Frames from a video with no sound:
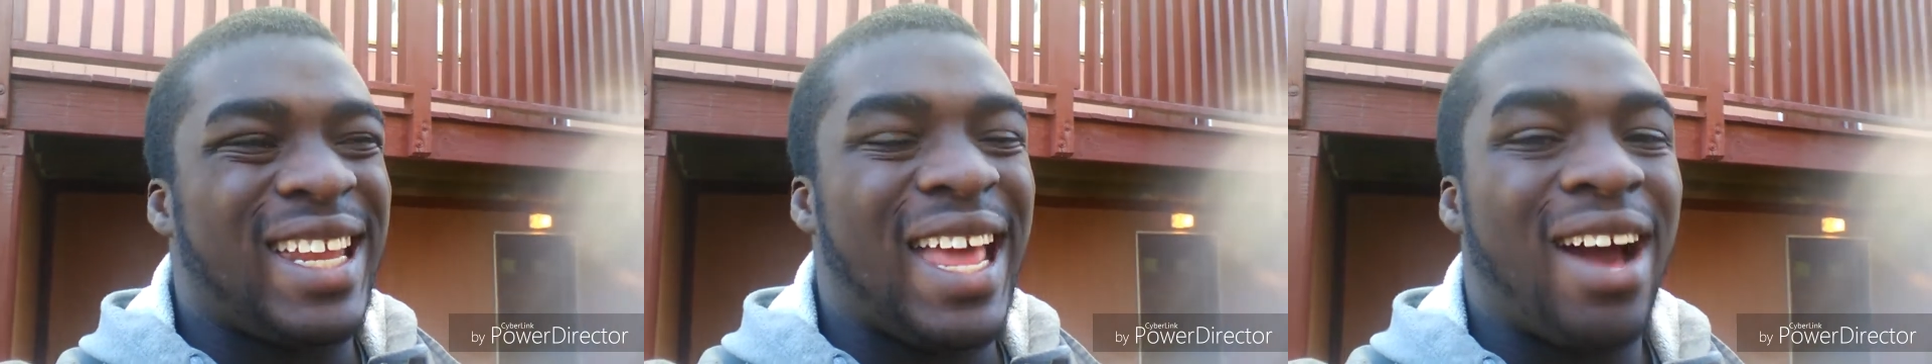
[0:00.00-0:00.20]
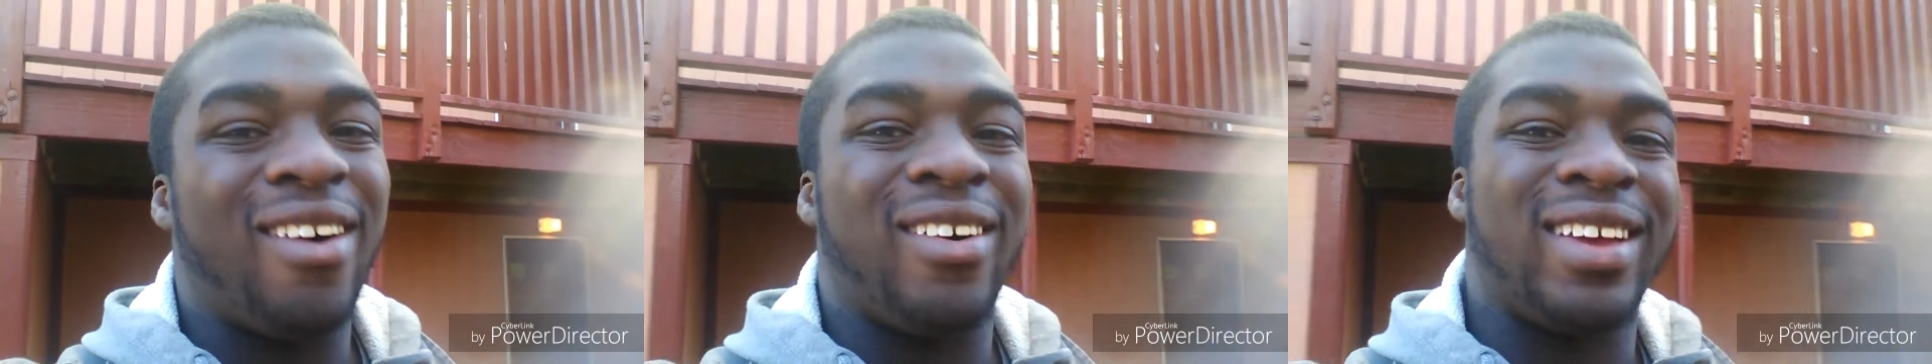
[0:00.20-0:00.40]

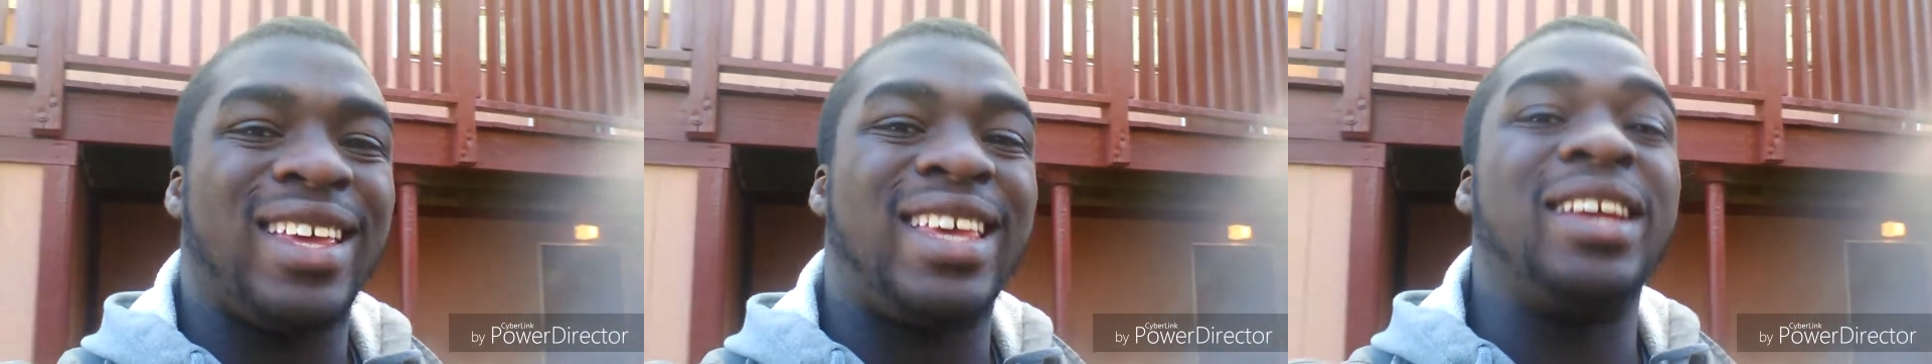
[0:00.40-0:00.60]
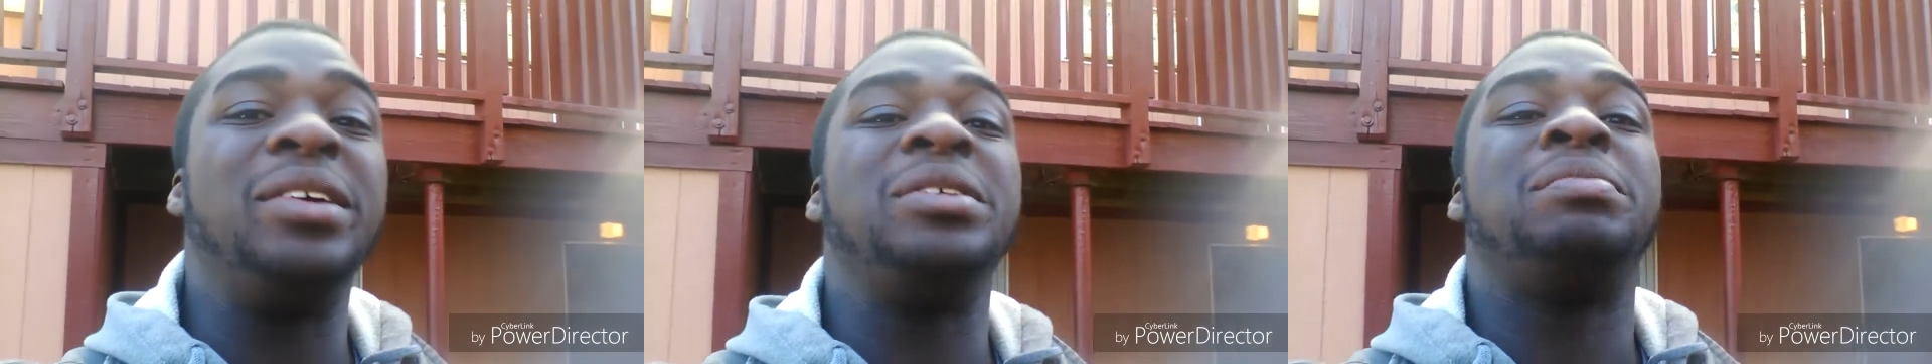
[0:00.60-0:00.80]
Now,
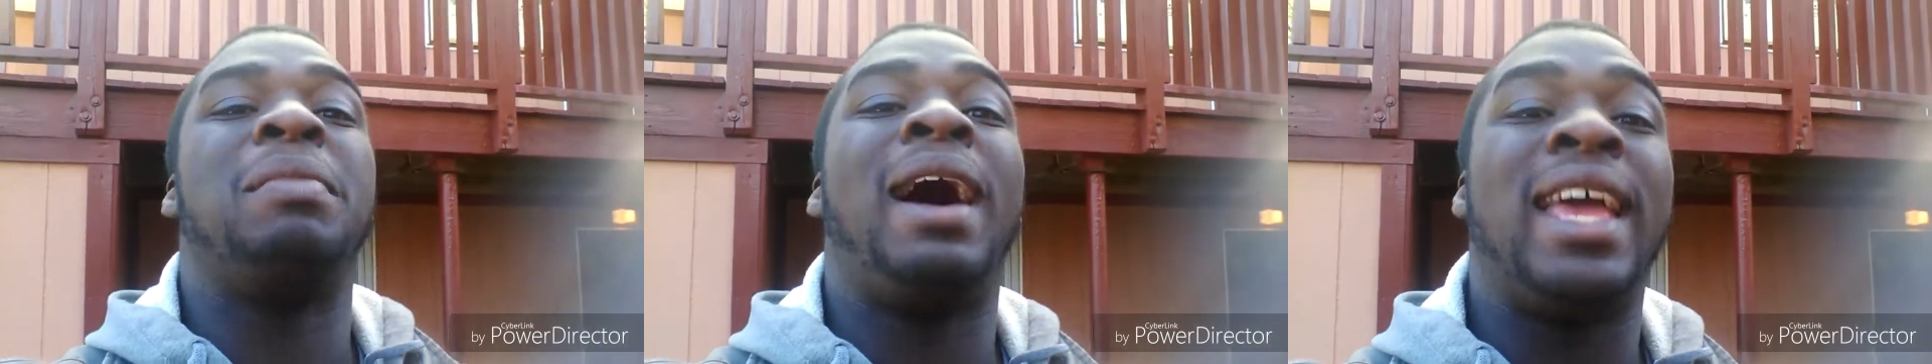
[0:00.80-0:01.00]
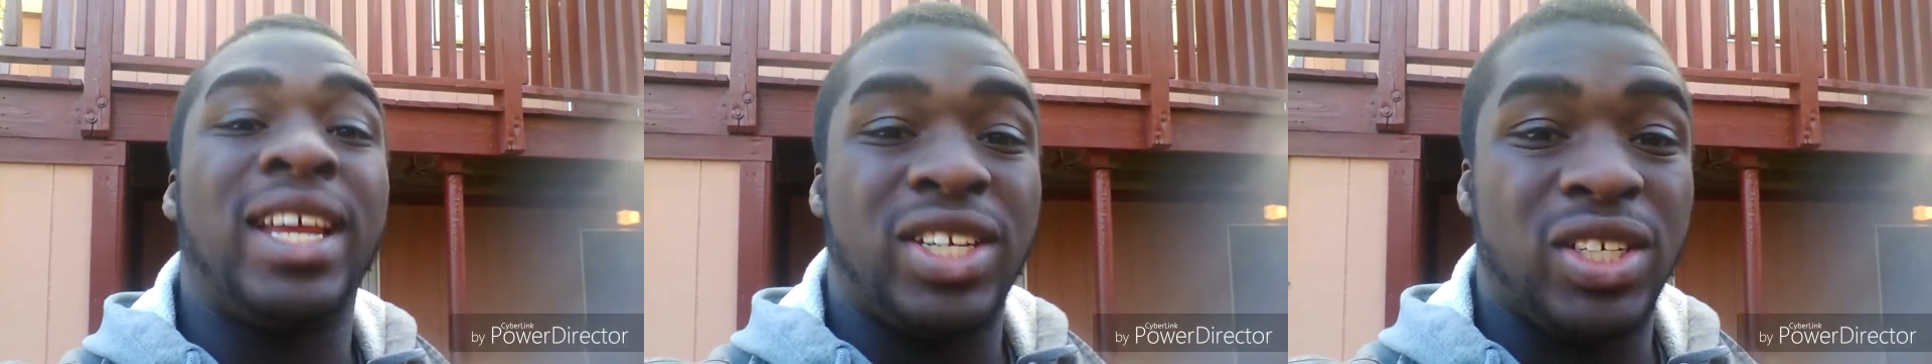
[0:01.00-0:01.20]
here's
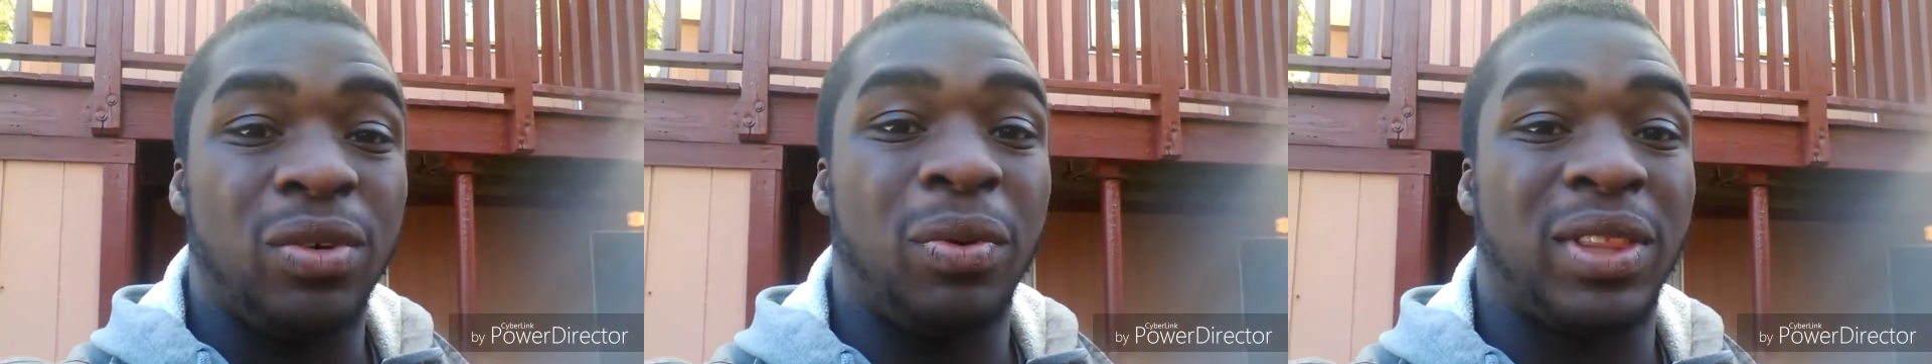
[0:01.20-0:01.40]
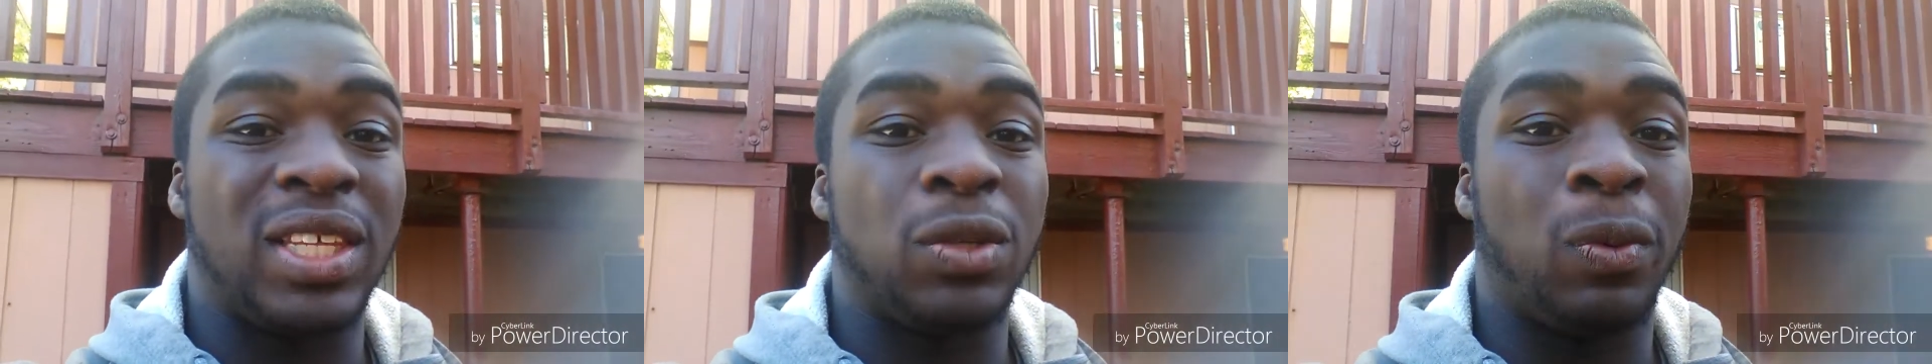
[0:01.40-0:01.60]
my
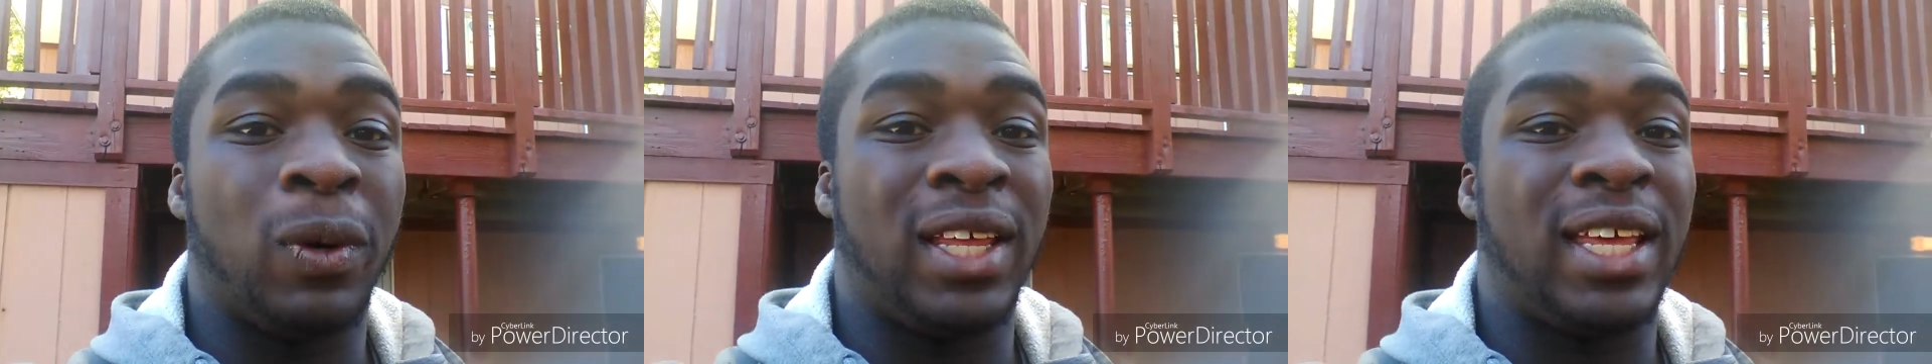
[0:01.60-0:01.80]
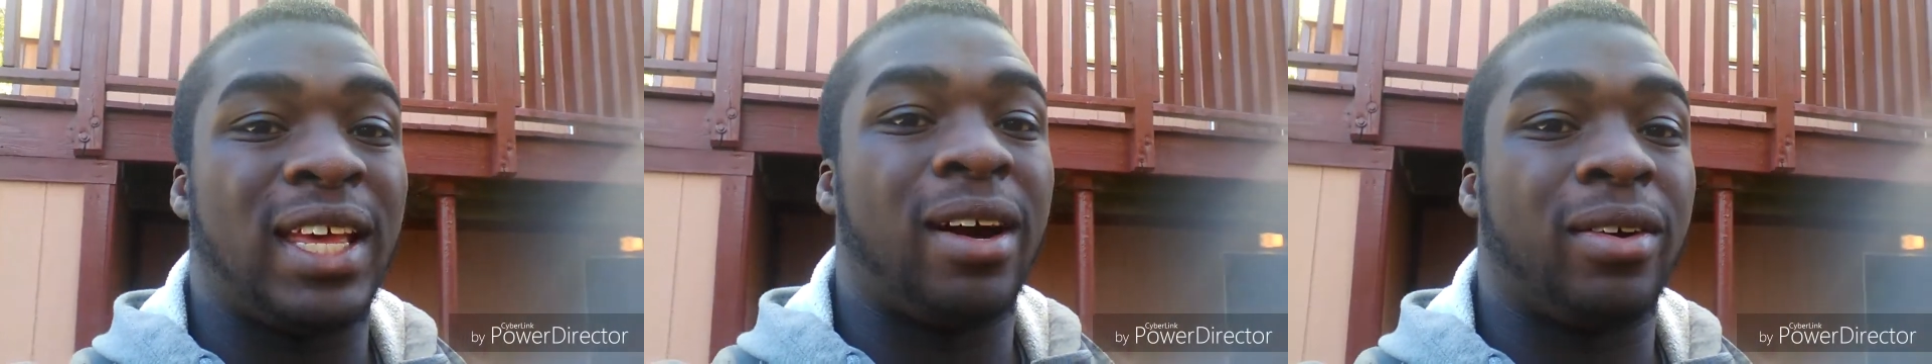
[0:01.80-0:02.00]
issue with this
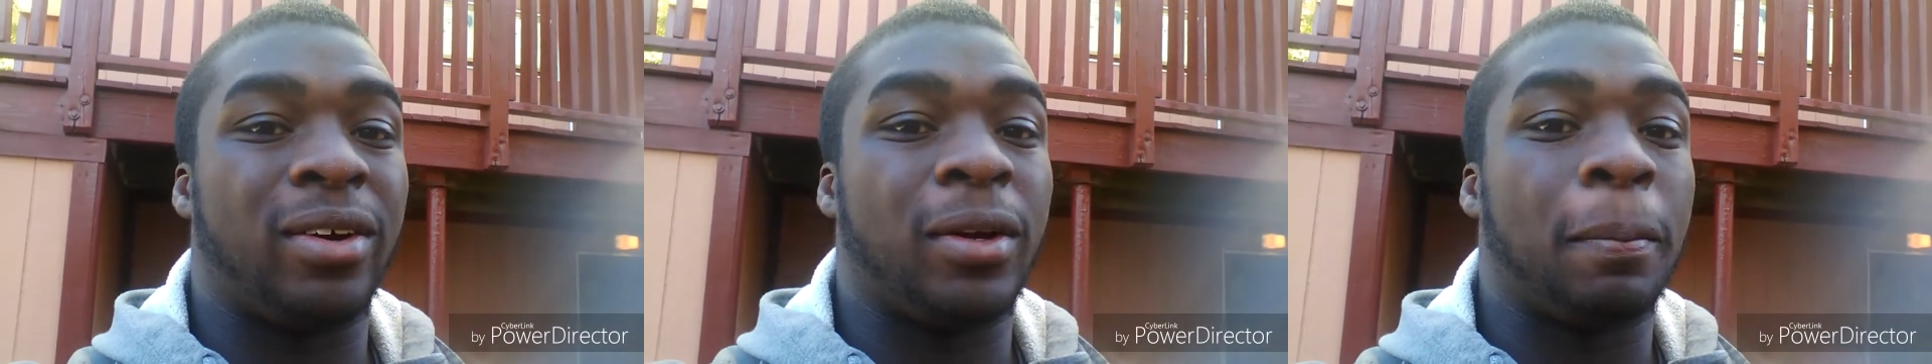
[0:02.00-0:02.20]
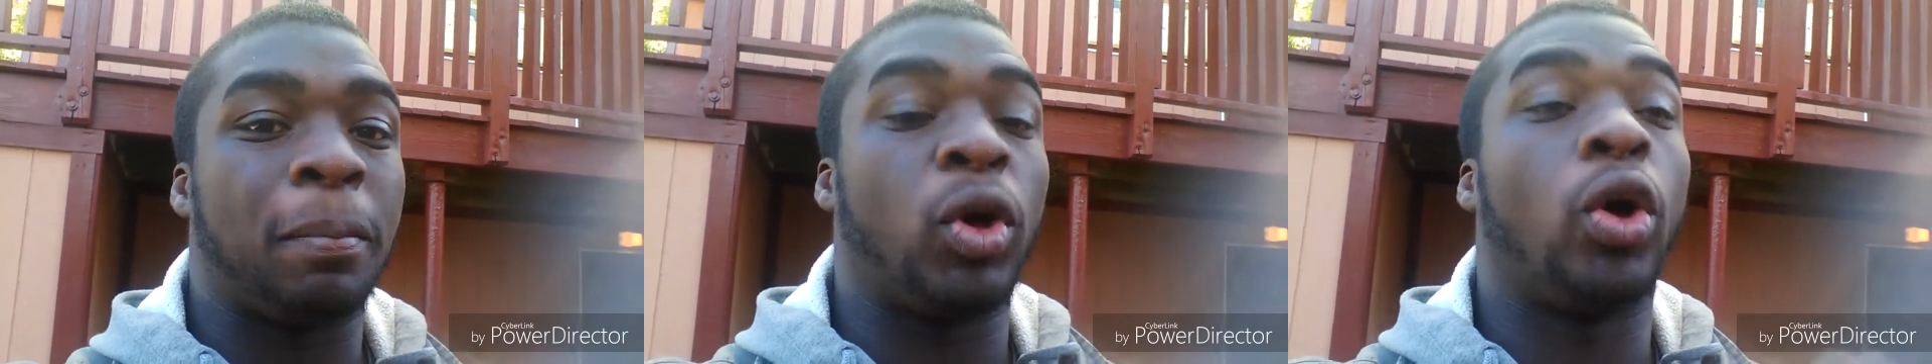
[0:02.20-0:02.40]
one encounter,